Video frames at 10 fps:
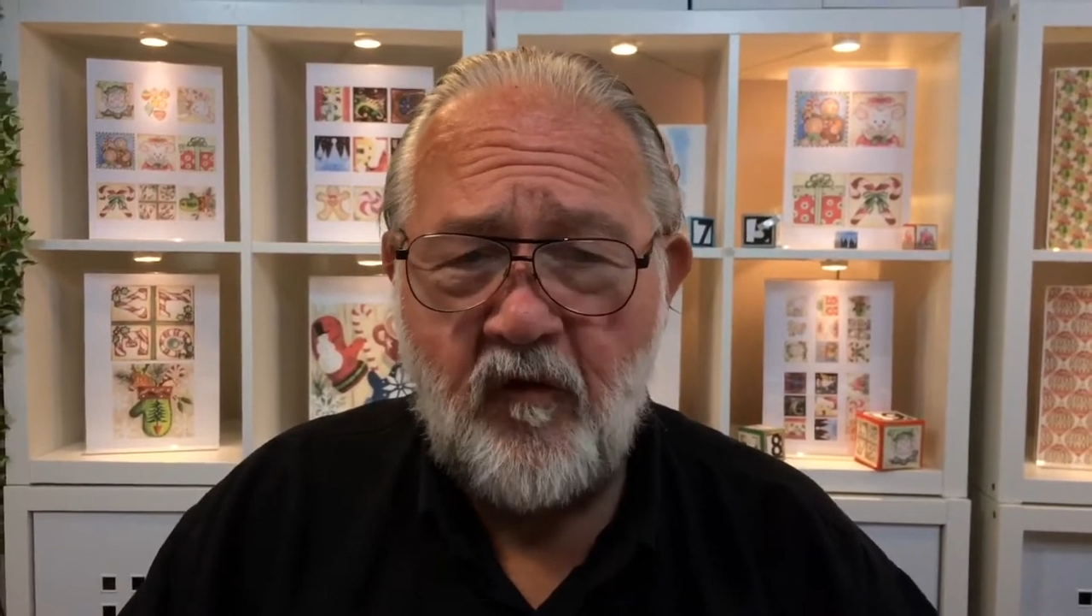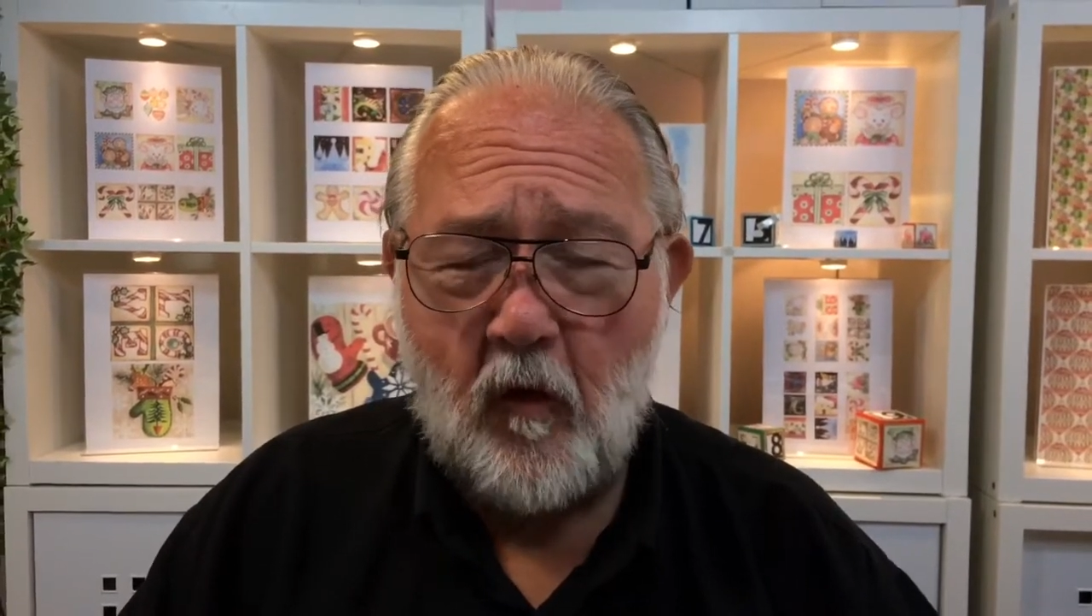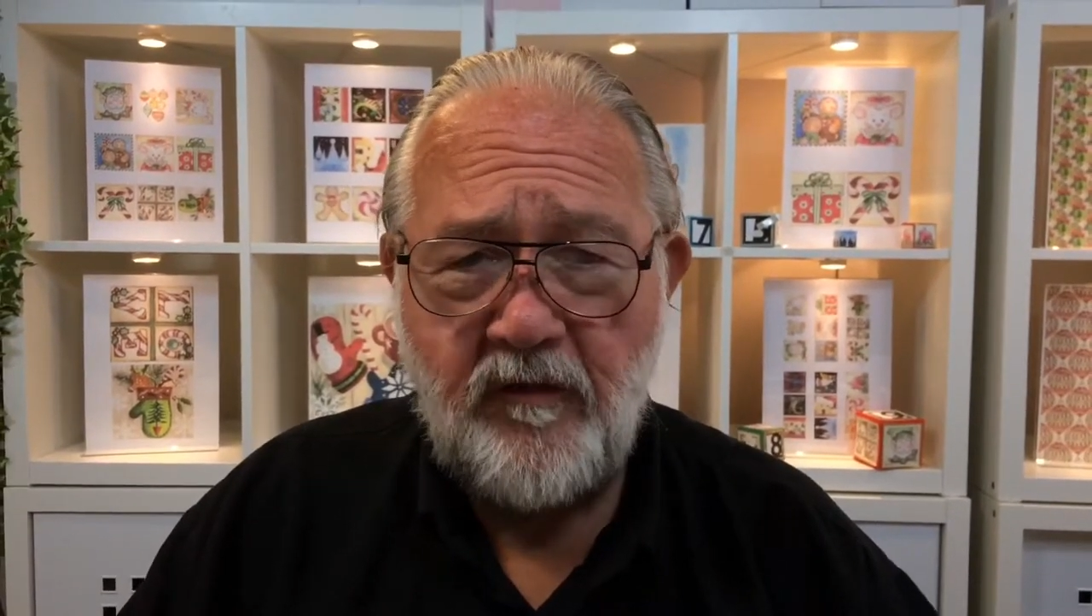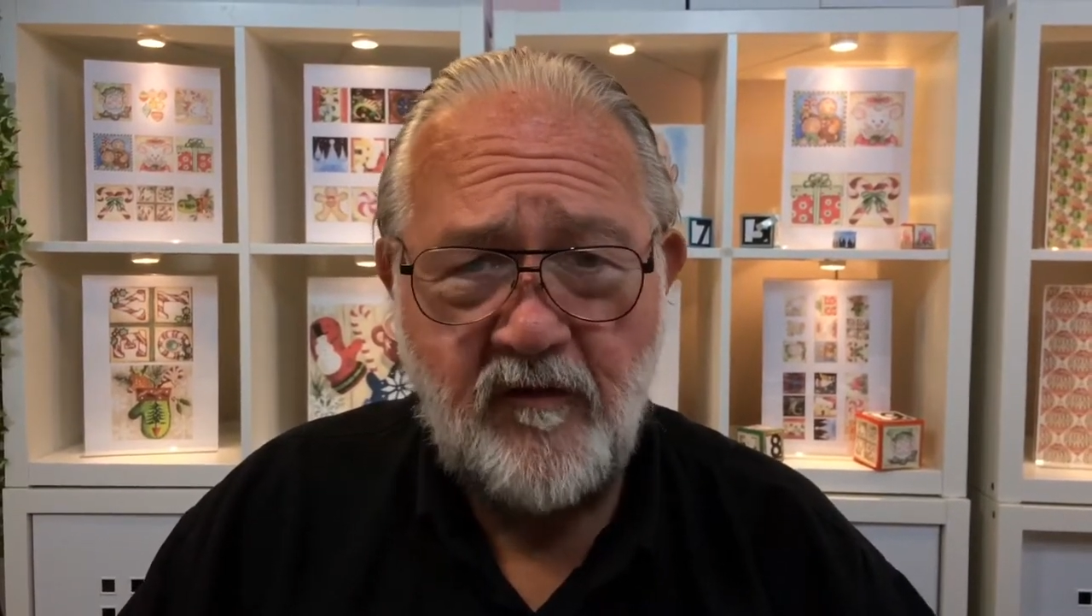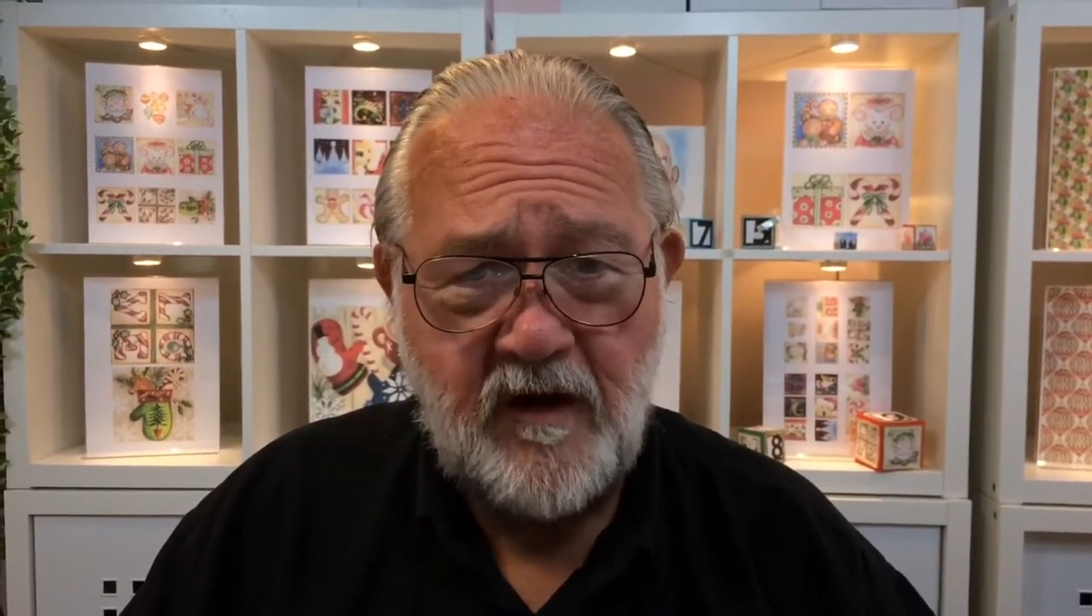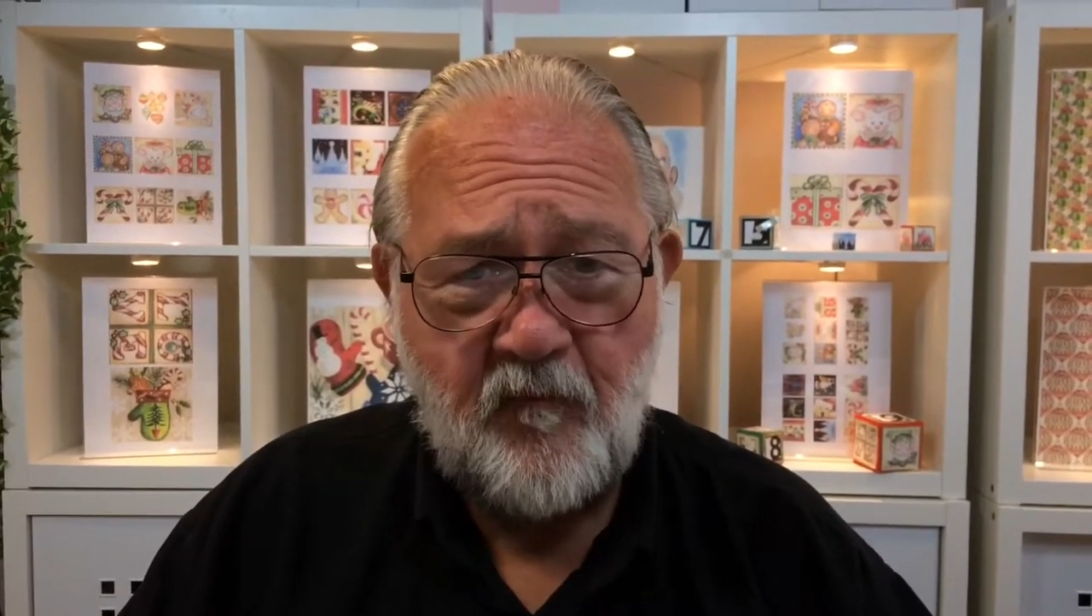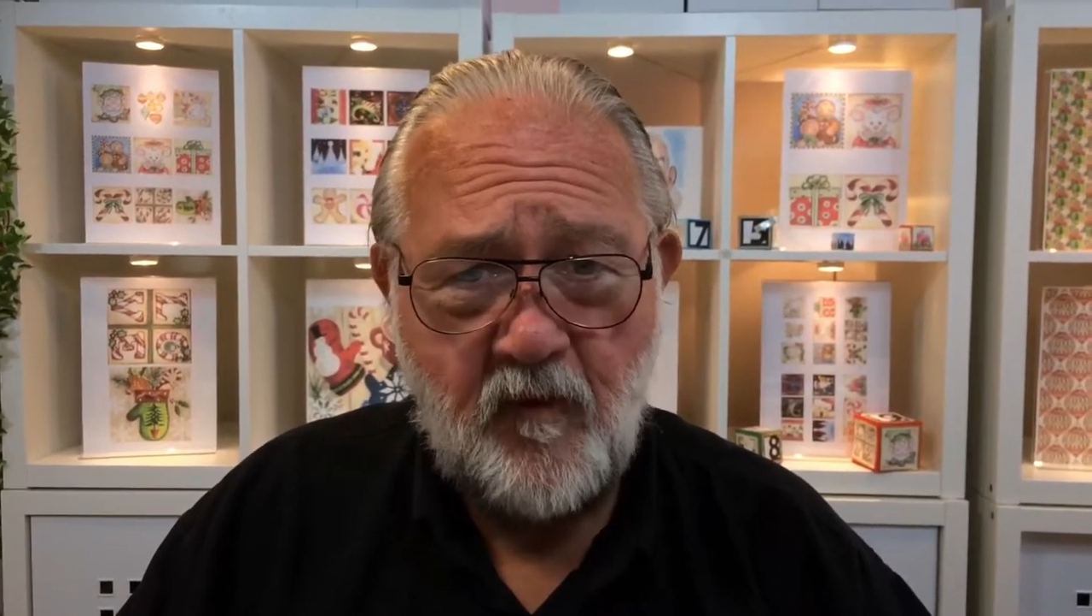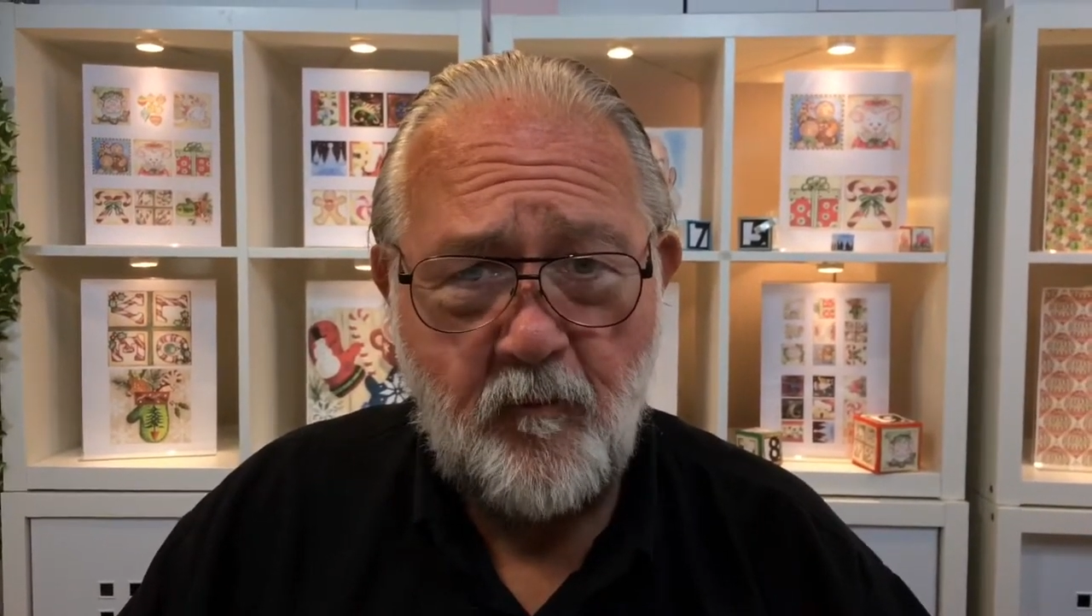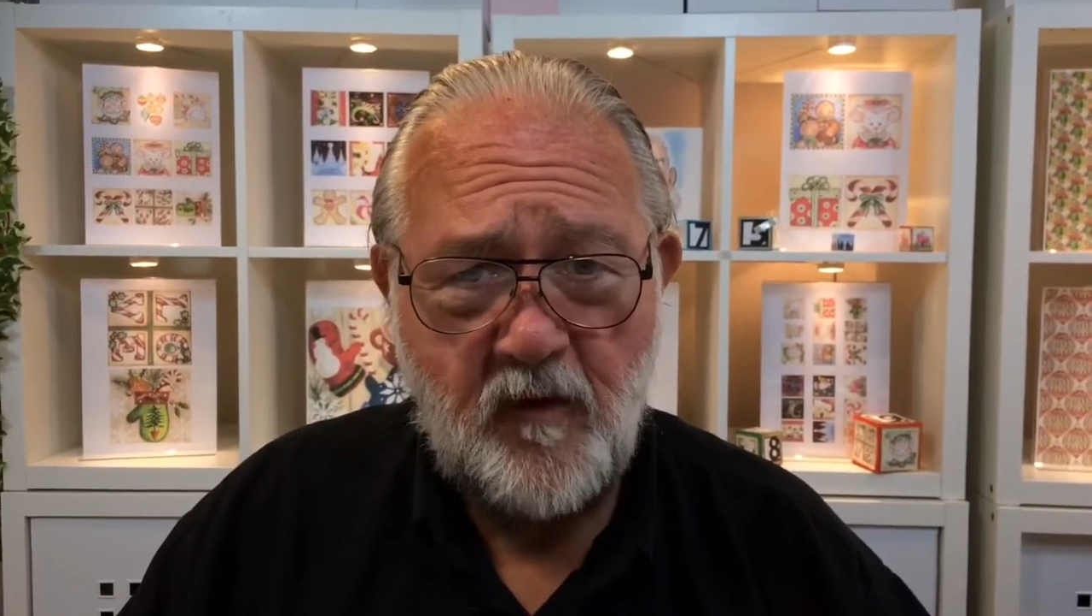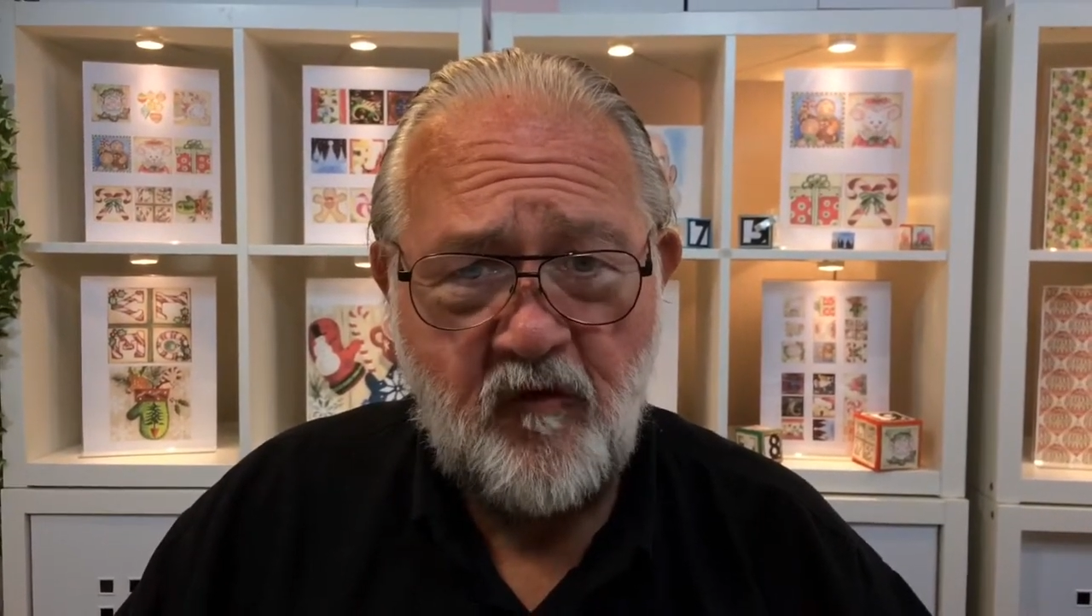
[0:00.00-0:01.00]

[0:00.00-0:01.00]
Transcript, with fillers: sorts of different